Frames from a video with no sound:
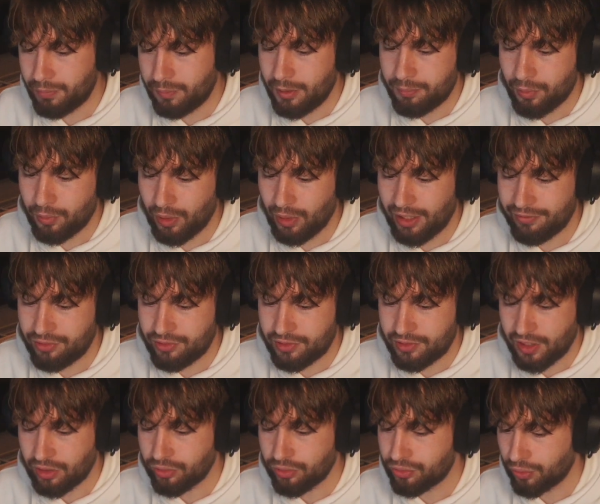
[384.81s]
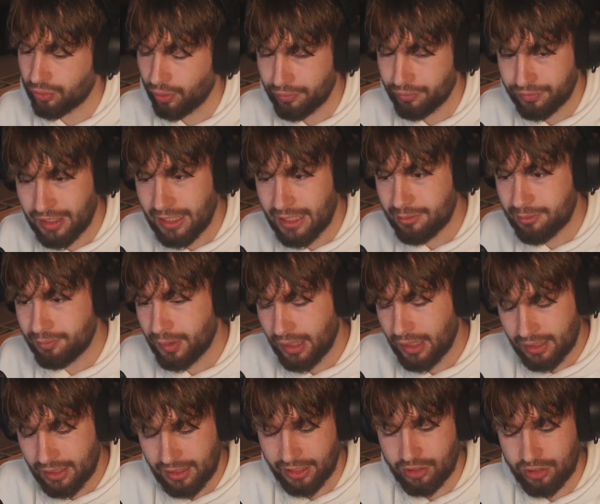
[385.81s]
People have to take control of lamp,
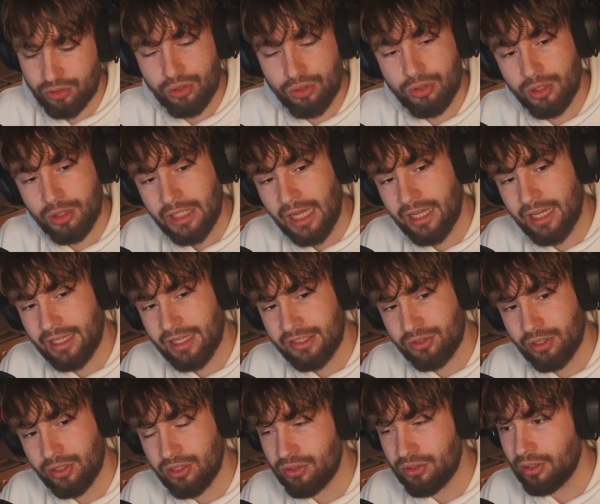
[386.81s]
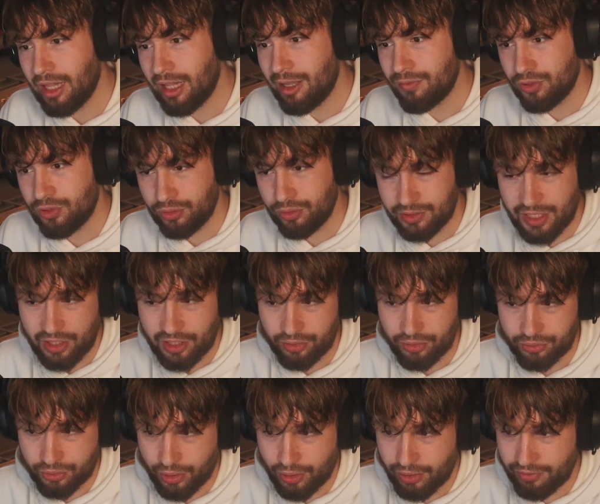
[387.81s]
like 2 guys going to lamp to take
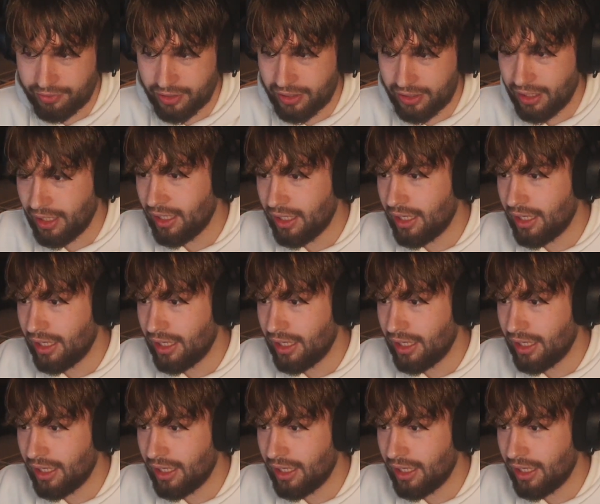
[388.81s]
control of it.